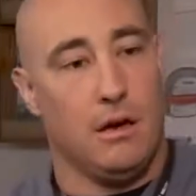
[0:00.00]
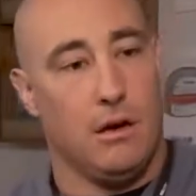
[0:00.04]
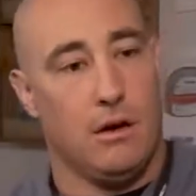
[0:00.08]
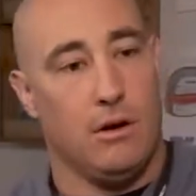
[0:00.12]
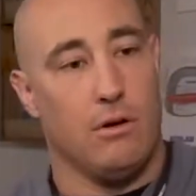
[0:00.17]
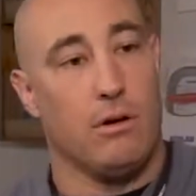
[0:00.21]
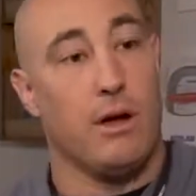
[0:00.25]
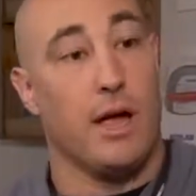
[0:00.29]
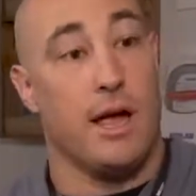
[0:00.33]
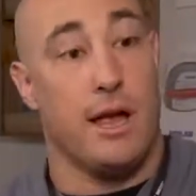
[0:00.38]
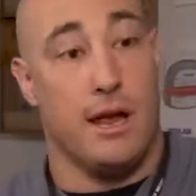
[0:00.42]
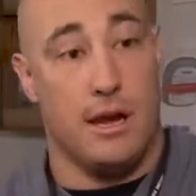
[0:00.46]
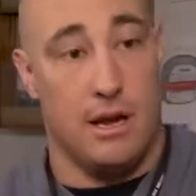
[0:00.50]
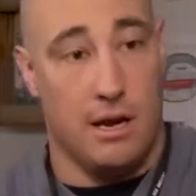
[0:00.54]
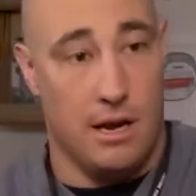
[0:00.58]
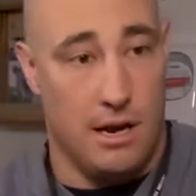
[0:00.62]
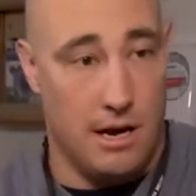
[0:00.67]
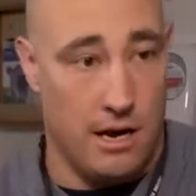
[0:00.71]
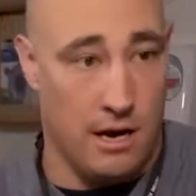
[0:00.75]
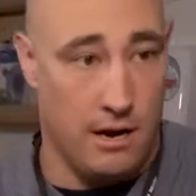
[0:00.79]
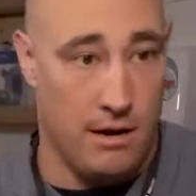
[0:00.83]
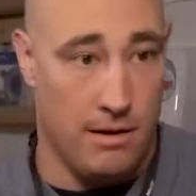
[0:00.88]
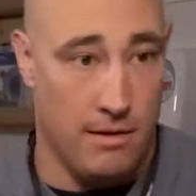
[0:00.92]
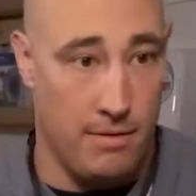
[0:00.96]
Okay,
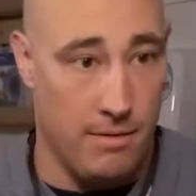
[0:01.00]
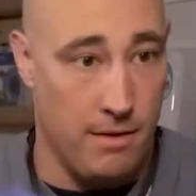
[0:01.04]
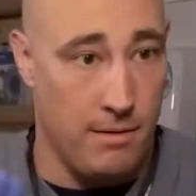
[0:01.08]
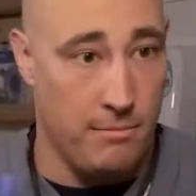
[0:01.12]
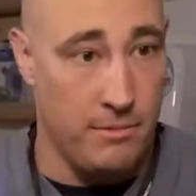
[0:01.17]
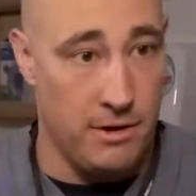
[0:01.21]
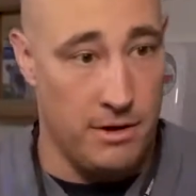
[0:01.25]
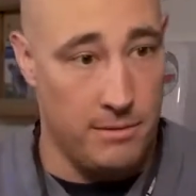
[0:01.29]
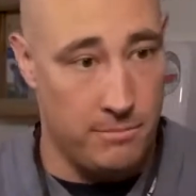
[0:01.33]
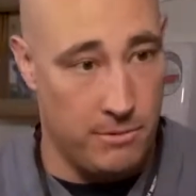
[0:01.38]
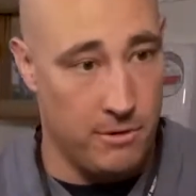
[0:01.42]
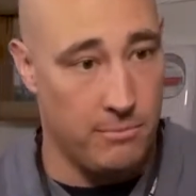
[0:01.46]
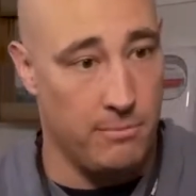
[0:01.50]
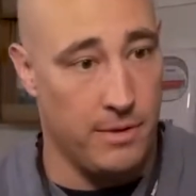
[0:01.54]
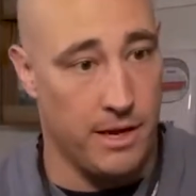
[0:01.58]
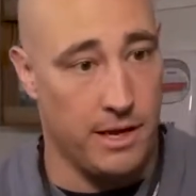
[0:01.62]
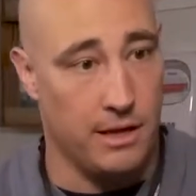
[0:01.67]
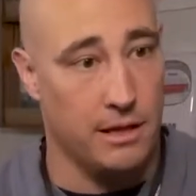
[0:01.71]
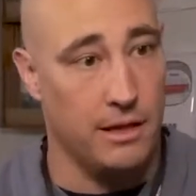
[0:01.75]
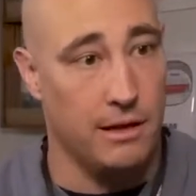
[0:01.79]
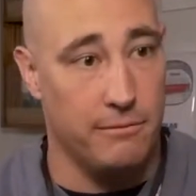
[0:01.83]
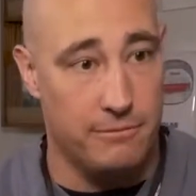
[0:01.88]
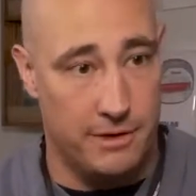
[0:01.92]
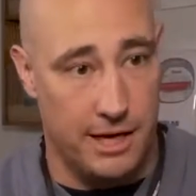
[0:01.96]
and I'm going to put my
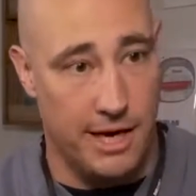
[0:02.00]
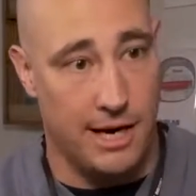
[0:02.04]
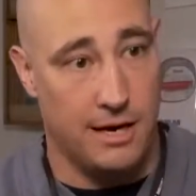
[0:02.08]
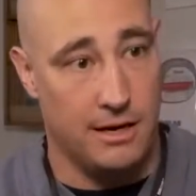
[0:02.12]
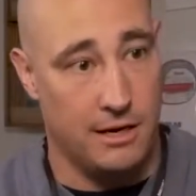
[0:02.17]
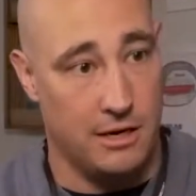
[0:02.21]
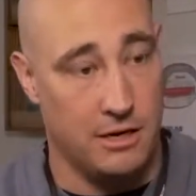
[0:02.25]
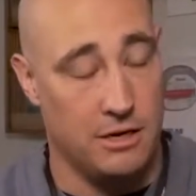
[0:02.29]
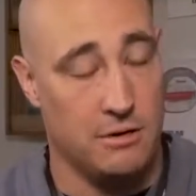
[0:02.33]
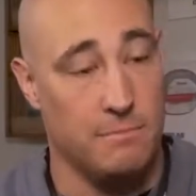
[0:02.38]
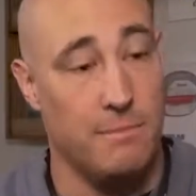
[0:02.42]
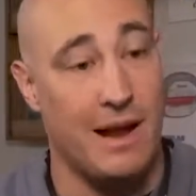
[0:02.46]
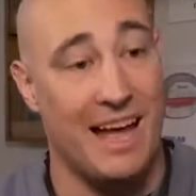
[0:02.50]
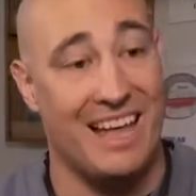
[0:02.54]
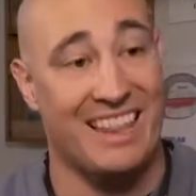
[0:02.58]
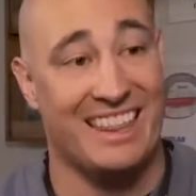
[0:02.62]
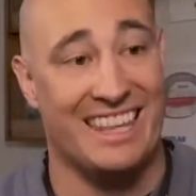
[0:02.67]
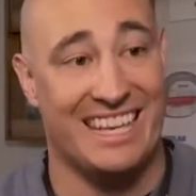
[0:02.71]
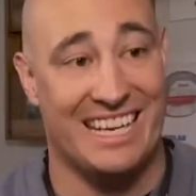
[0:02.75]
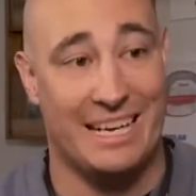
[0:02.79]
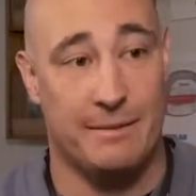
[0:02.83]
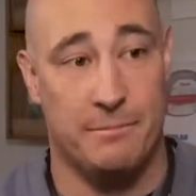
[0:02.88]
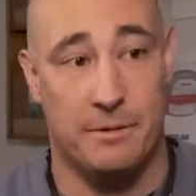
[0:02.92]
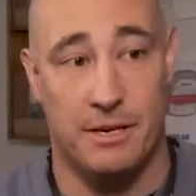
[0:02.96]
gloved hand in your
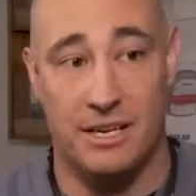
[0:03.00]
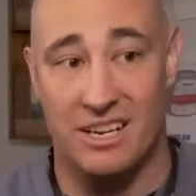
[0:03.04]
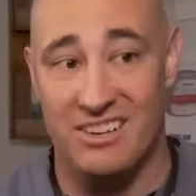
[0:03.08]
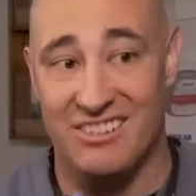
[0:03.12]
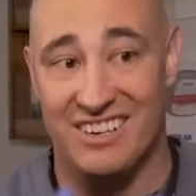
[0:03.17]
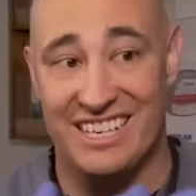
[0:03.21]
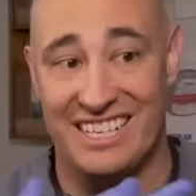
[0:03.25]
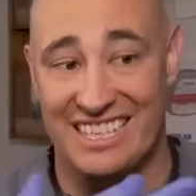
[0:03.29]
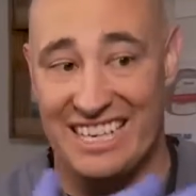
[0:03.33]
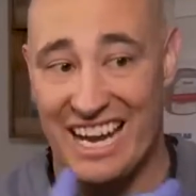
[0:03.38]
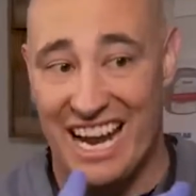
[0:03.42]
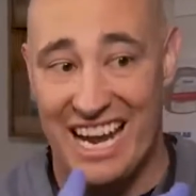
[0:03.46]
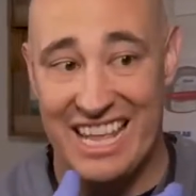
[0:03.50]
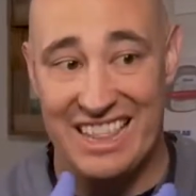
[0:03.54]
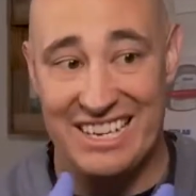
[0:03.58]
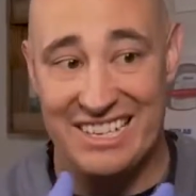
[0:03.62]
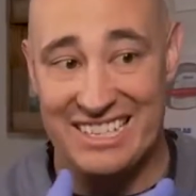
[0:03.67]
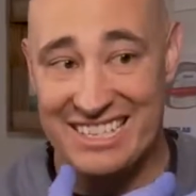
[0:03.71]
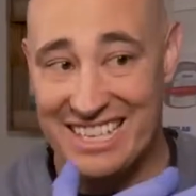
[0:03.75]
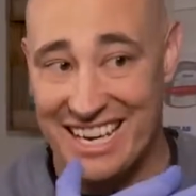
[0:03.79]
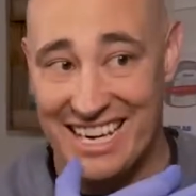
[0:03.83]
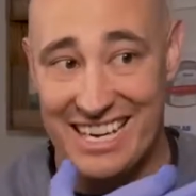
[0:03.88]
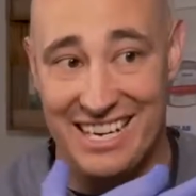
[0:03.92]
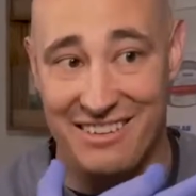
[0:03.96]
mouth, and I'm going to go on either
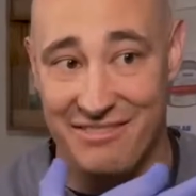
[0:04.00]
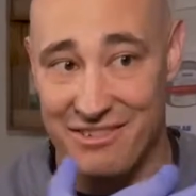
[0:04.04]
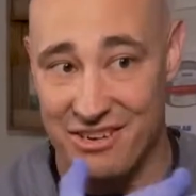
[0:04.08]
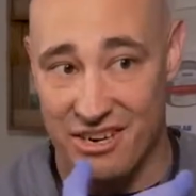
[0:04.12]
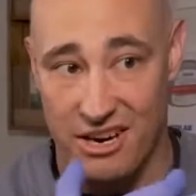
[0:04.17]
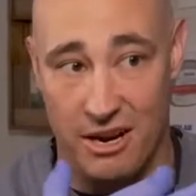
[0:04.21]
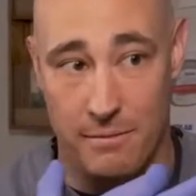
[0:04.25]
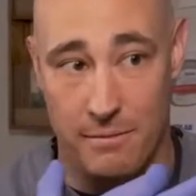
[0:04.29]
side of your